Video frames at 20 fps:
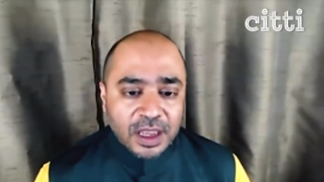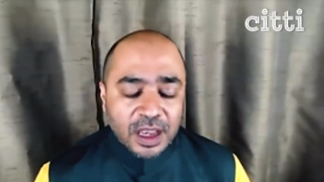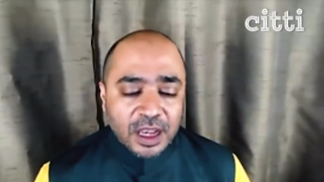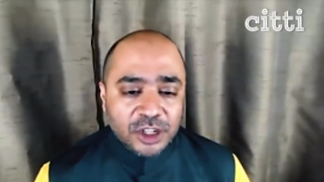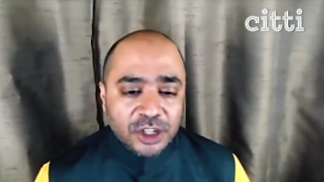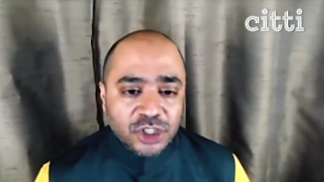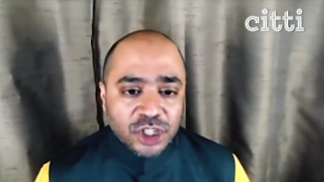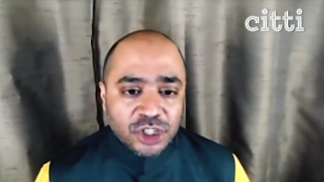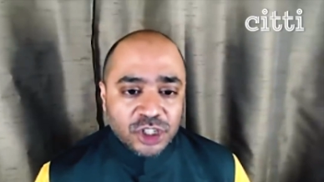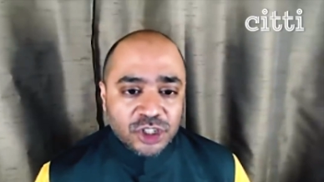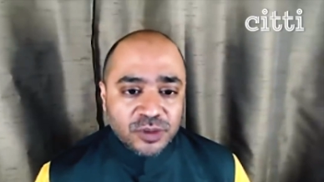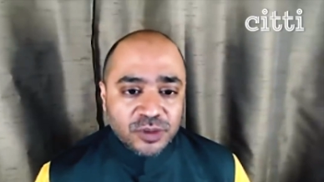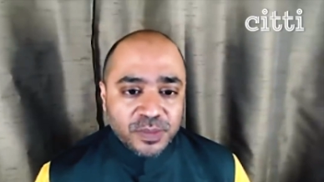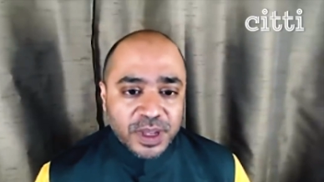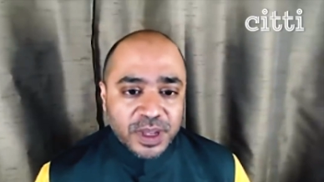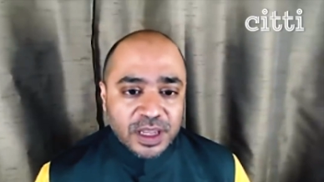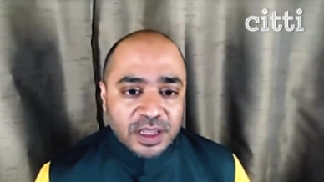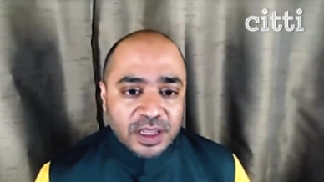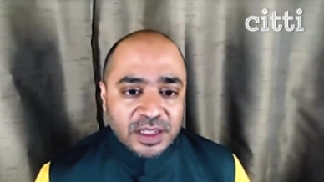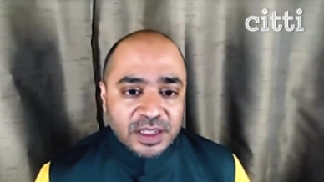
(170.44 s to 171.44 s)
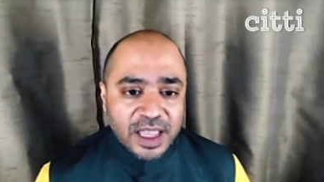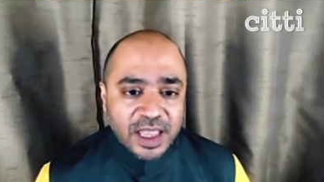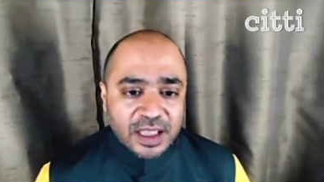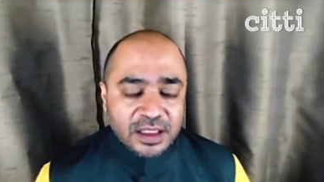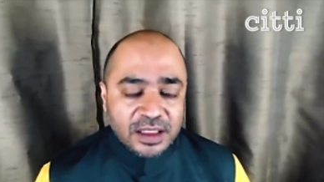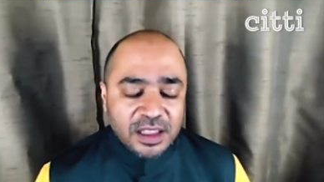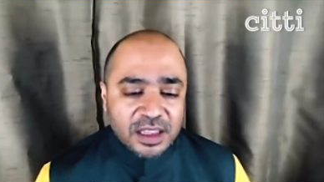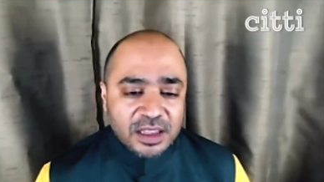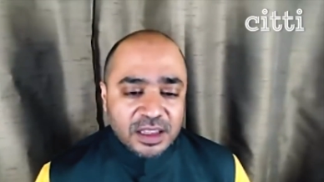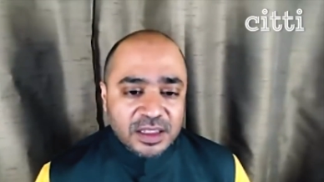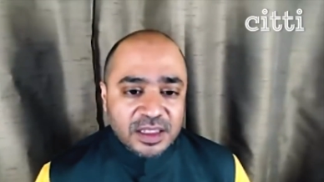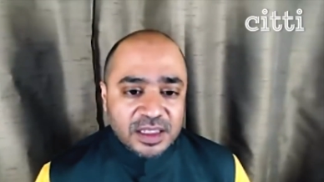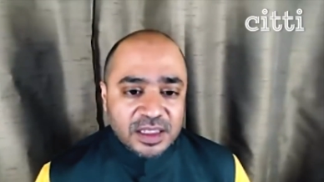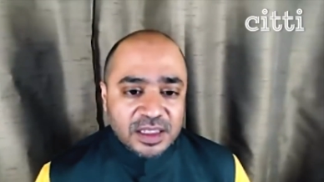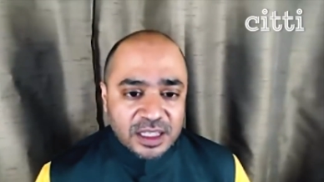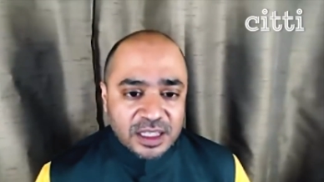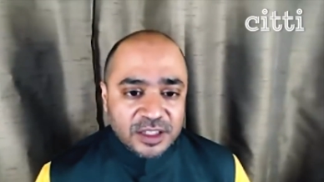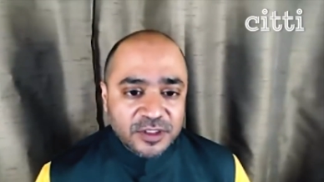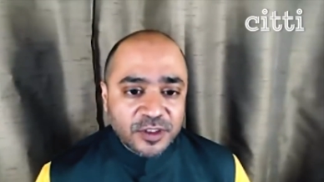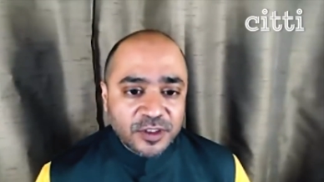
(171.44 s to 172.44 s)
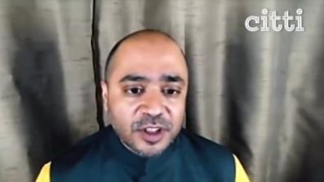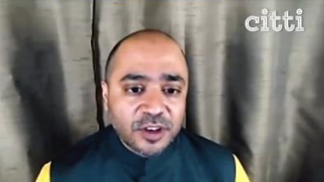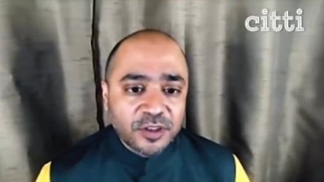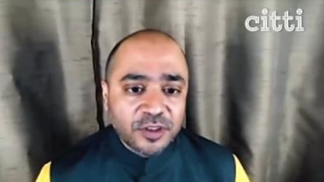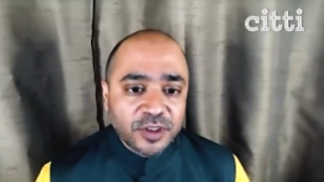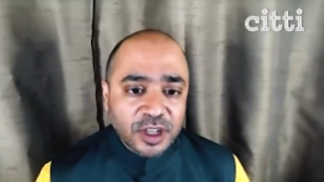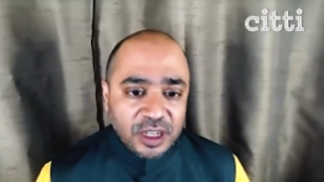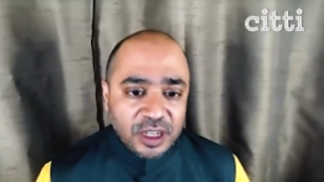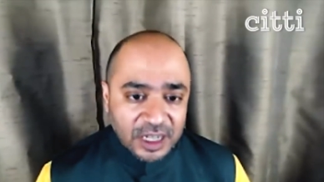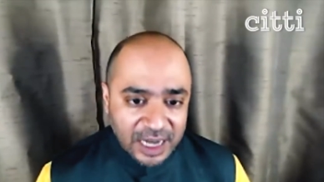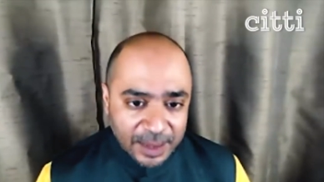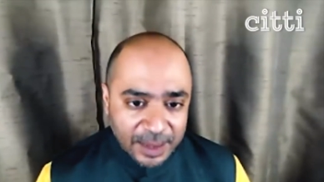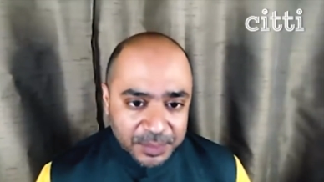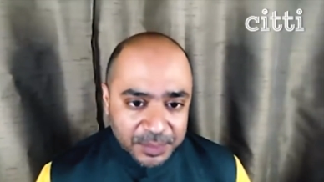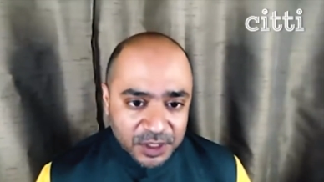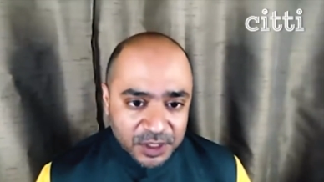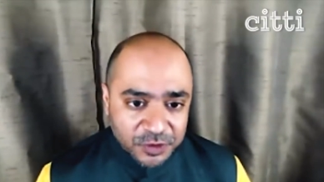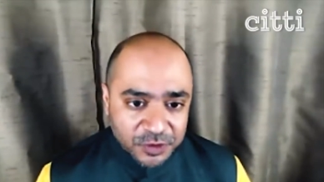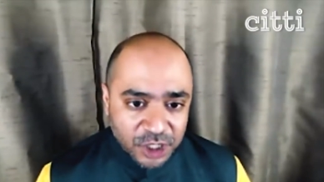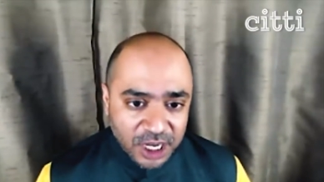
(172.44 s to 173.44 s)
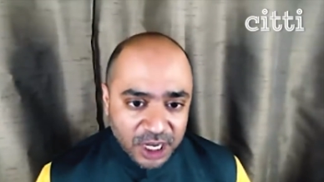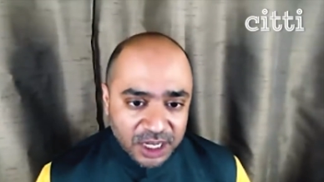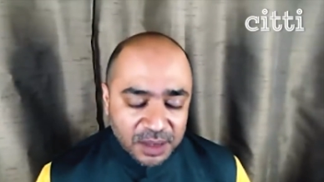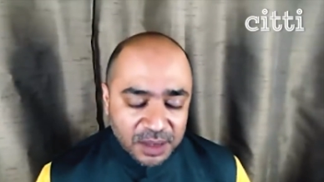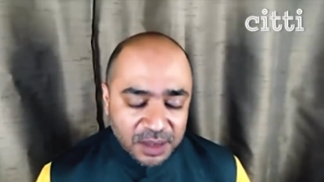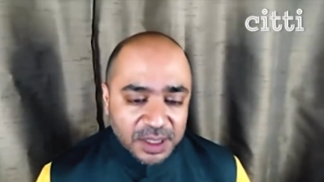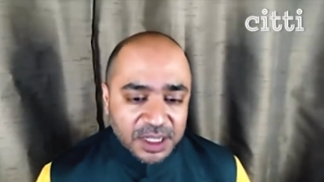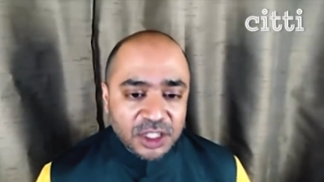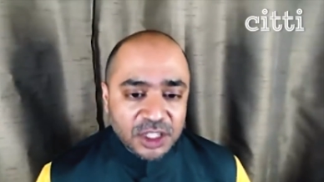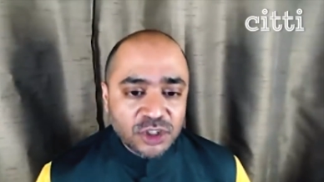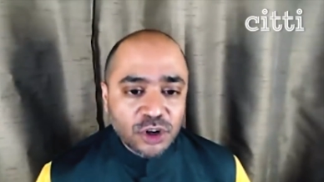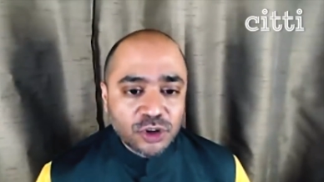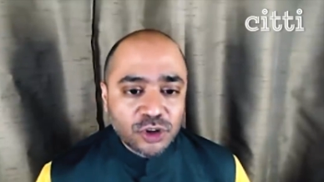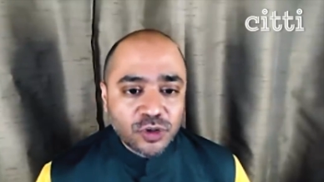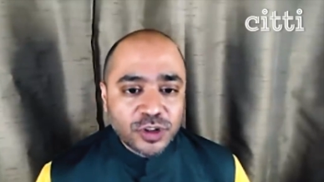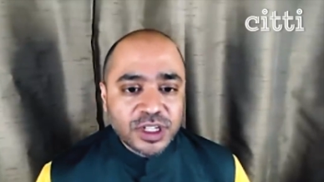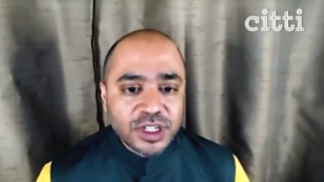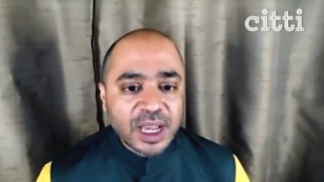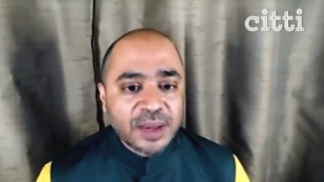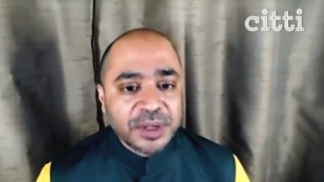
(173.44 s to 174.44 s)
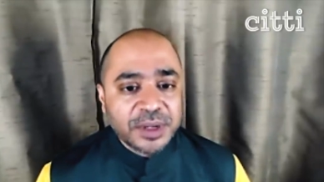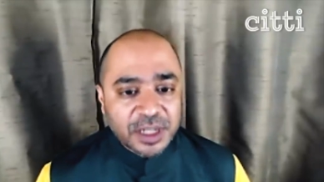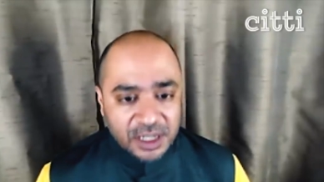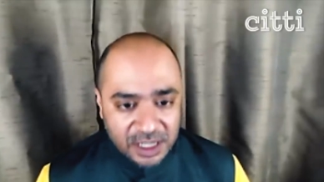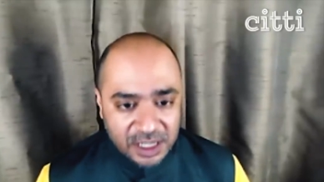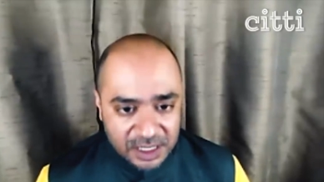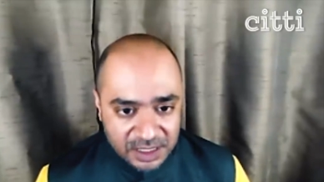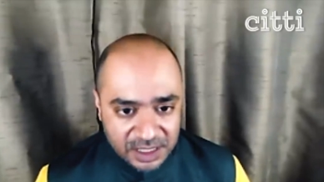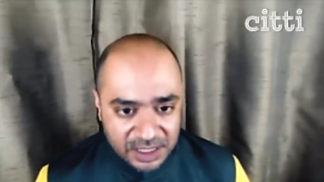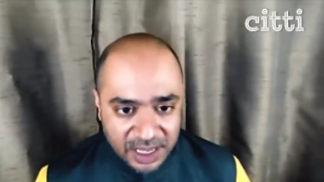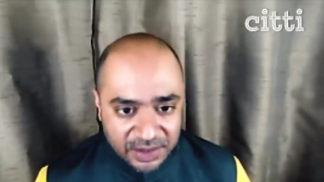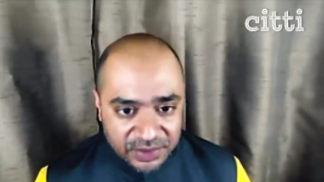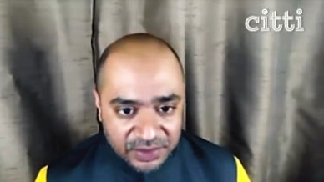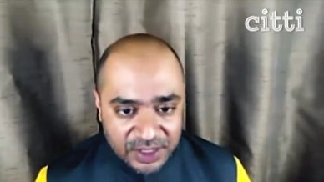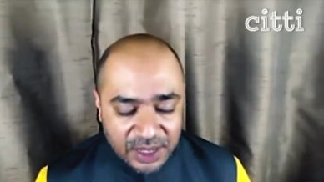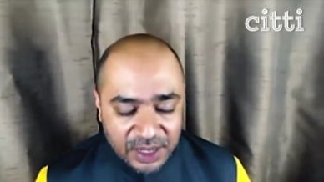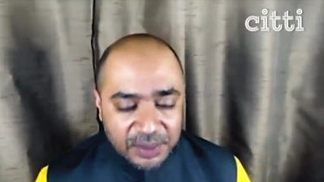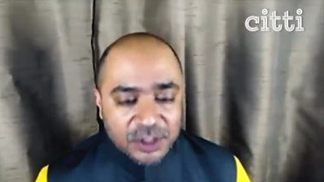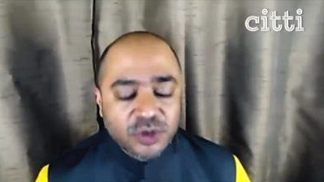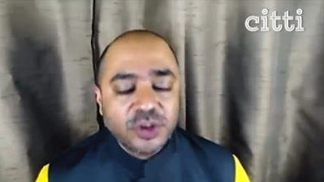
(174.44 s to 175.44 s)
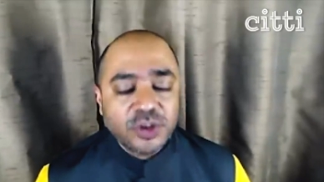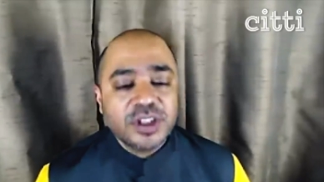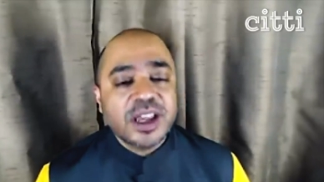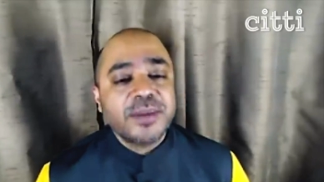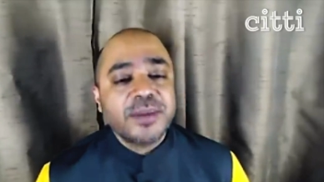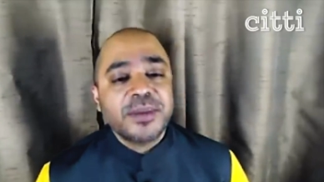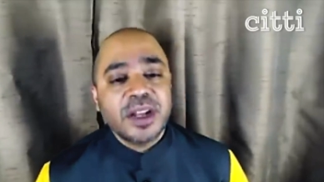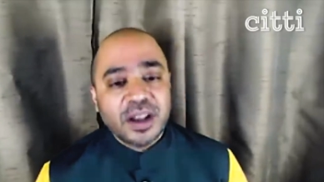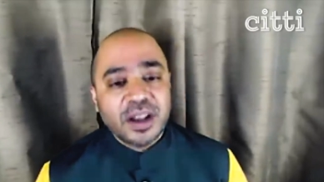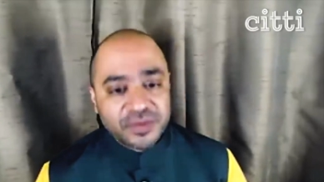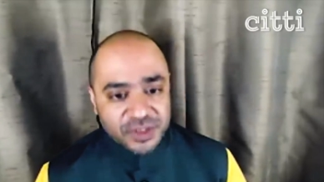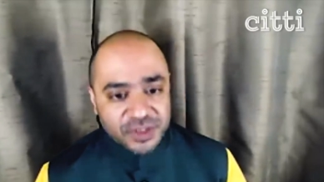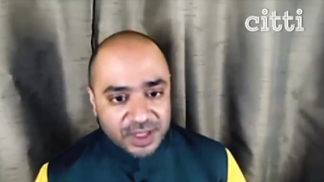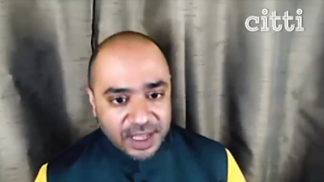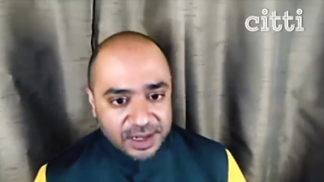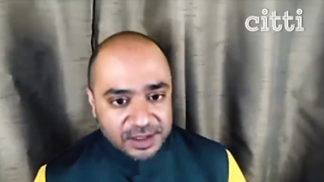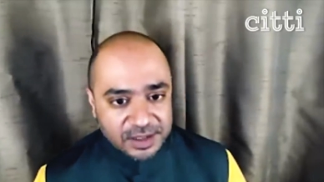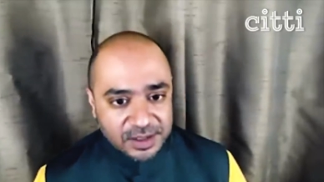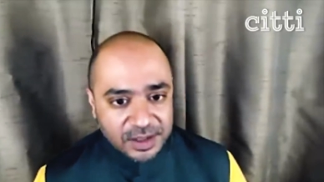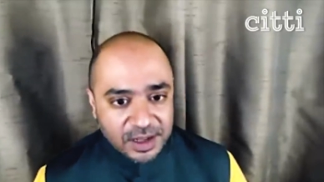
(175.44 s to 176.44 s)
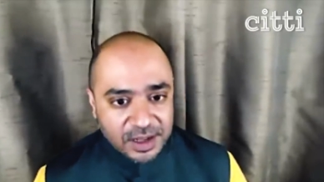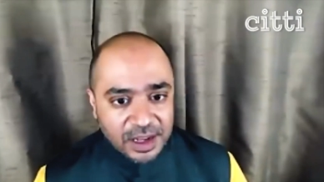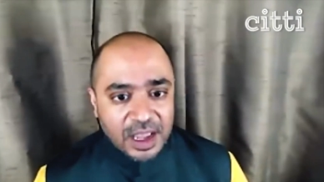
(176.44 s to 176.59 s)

uh, Xi Jinping is laying the seeds for, of the collapse of China, but it's not going to happen in his lifetime. It's going to happen after that.